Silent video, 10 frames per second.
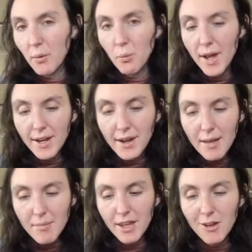when I
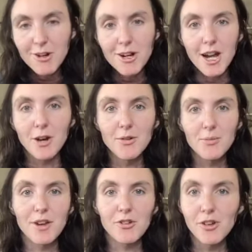make yogurt, I always
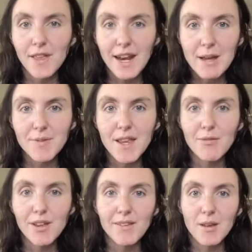make sure that I'm
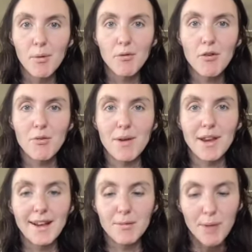saving some over for my
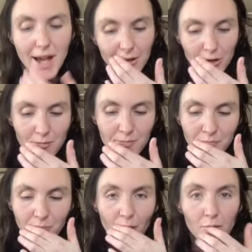next batch.
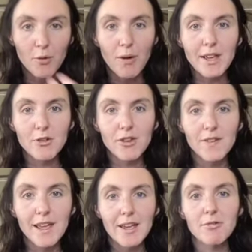So I usually
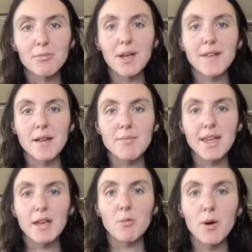save, because I'm
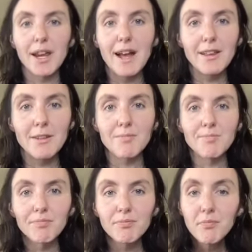making 1 gallon
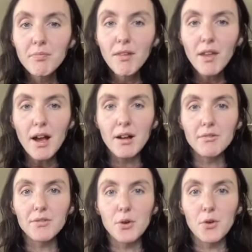
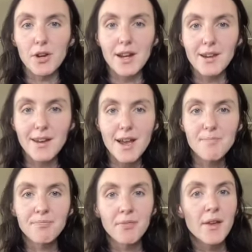of yogurt at a
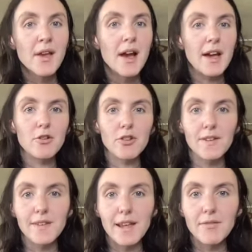time, I usually
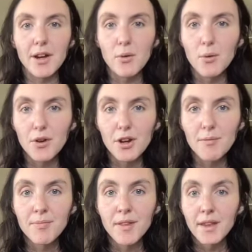save a 1/4
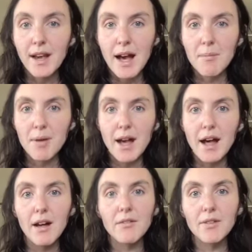cup
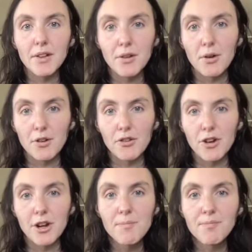of yogurt
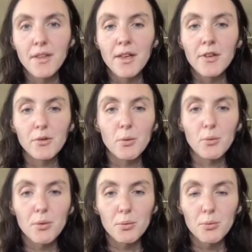starter. So
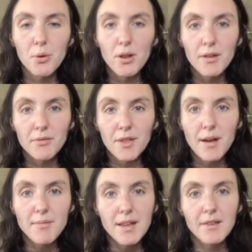the rule of
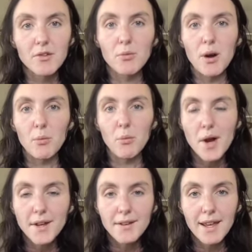thumb is you want
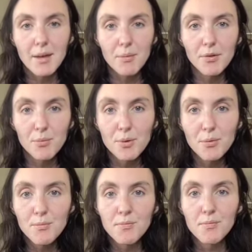1 tablespoon
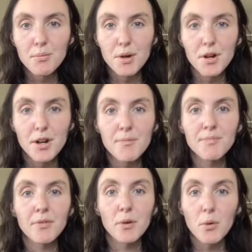per
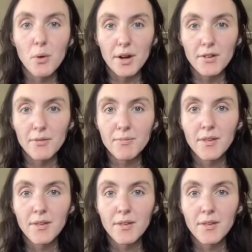quart.